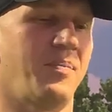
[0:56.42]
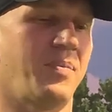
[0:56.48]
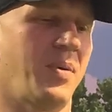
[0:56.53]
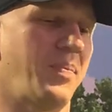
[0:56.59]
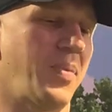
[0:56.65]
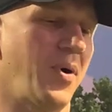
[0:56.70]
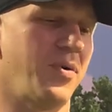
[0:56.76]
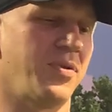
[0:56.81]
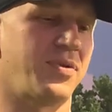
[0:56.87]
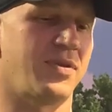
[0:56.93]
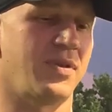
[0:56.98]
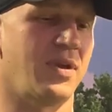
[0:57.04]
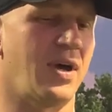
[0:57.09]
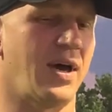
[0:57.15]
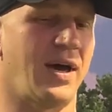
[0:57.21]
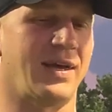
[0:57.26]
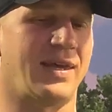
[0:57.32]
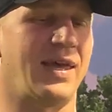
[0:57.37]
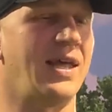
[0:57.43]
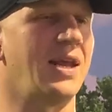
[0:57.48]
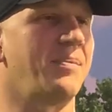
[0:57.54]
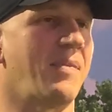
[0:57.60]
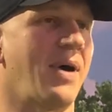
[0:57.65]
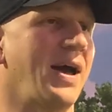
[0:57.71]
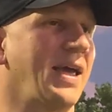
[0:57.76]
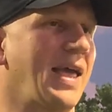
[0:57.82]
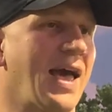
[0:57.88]
But both Ken
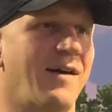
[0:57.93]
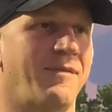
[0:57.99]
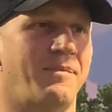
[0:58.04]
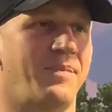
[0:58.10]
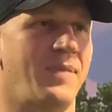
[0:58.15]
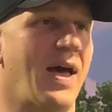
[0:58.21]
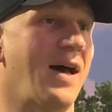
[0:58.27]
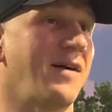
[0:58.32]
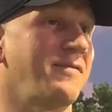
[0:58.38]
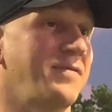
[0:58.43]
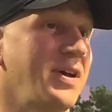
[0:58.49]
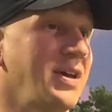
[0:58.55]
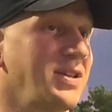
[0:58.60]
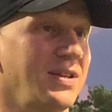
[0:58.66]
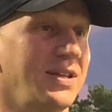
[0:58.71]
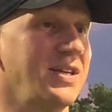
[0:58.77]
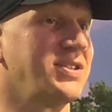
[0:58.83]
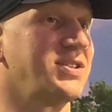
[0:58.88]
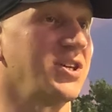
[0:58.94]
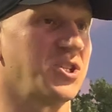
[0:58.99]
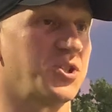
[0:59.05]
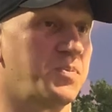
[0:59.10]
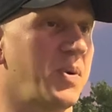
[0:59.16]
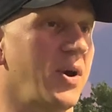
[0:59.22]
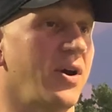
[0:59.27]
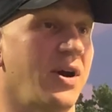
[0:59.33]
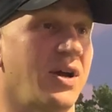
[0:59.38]
and Mike have at least
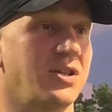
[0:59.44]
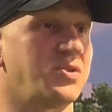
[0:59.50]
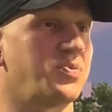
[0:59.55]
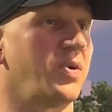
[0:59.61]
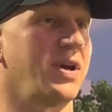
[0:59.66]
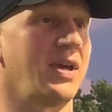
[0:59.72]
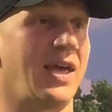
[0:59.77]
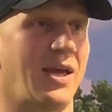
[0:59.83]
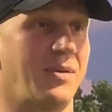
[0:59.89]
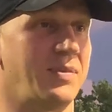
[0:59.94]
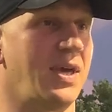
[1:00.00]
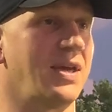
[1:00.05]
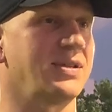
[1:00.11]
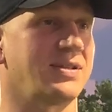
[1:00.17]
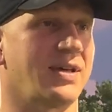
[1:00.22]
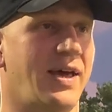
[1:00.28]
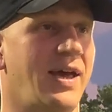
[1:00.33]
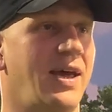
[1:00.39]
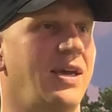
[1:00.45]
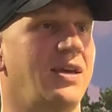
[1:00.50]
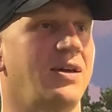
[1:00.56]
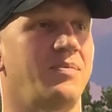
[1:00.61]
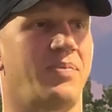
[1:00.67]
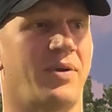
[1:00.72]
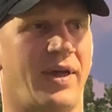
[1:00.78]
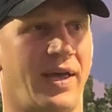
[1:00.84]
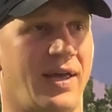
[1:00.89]
experienced what game day's like
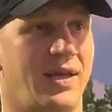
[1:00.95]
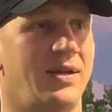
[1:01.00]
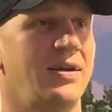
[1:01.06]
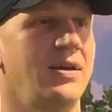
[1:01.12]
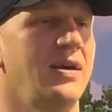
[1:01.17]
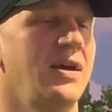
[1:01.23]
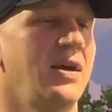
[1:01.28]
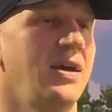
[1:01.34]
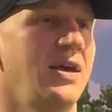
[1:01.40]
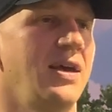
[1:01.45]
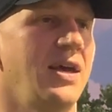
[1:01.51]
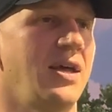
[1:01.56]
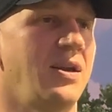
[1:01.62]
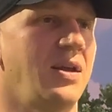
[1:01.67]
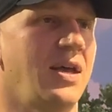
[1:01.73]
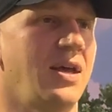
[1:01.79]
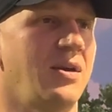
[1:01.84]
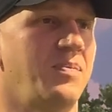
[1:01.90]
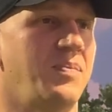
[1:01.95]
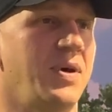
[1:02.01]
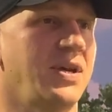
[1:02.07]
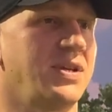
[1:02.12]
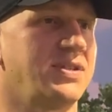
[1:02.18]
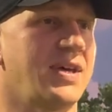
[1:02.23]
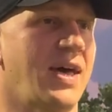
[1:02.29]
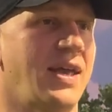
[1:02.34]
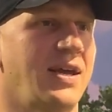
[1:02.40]
and playing in
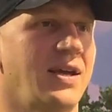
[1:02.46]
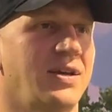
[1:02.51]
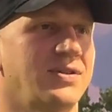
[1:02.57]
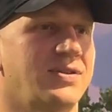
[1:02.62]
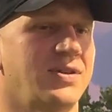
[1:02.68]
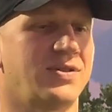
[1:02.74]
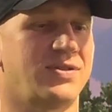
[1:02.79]
big settings.